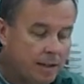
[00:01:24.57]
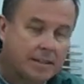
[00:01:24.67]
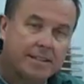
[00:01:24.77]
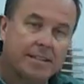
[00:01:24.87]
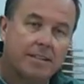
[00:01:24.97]

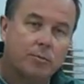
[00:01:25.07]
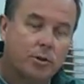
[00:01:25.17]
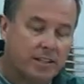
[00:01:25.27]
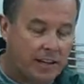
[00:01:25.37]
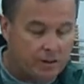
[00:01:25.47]
this system
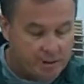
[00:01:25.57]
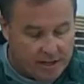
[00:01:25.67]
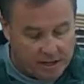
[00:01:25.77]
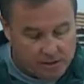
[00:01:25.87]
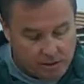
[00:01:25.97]
works out
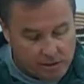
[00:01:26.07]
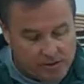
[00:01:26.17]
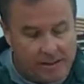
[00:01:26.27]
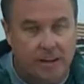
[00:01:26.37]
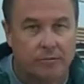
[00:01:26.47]
great. So
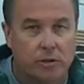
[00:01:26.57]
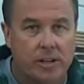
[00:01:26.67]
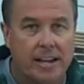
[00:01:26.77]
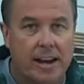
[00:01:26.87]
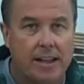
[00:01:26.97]
you've got a
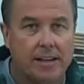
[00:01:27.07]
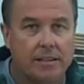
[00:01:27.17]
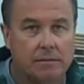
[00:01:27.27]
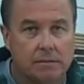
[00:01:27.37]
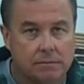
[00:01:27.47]

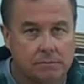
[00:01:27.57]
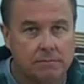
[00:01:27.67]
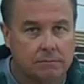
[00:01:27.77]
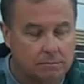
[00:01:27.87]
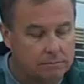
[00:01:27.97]

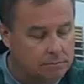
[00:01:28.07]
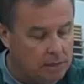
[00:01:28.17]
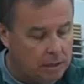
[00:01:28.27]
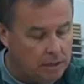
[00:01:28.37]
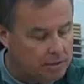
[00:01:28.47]

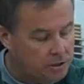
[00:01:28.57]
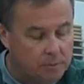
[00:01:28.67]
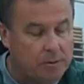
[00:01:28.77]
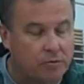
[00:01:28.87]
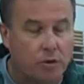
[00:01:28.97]

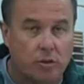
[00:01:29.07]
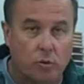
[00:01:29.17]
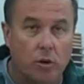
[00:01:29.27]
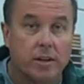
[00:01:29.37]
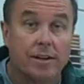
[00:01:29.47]

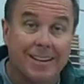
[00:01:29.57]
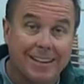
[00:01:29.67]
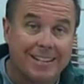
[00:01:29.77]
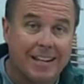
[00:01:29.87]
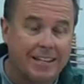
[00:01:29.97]
40-quart
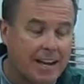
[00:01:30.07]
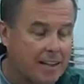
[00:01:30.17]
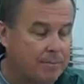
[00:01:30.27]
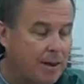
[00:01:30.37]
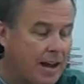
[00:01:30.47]

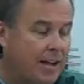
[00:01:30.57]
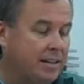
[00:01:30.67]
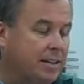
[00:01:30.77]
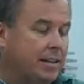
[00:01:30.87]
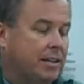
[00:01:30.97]
10-gallon
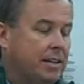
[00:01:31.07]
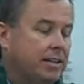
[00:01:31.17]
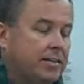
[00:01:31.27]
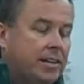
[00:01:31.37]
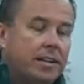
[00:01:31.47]
pot.
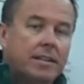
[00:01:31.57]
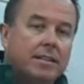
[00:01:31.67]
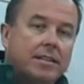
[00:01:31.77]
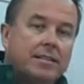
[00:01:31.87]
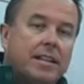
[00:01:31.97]
You got
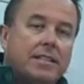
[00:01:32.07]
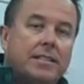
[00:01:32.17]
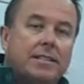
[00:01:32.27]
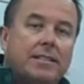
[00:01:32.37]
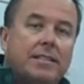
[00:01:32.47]
a
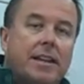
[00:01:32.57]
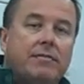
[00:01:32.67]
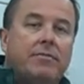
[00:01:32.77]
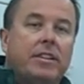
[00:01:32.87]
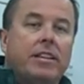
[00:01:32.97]
nice
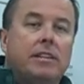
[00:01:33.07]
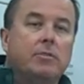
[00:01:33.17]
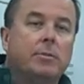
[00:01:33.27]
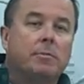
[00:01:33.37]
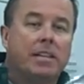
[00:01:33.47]
tight-fitting
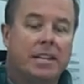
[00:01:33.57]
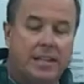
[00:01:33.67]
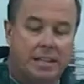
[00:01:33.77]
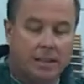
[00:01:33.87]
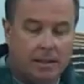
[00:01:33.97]
aluminum
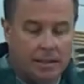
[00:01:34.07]
lid.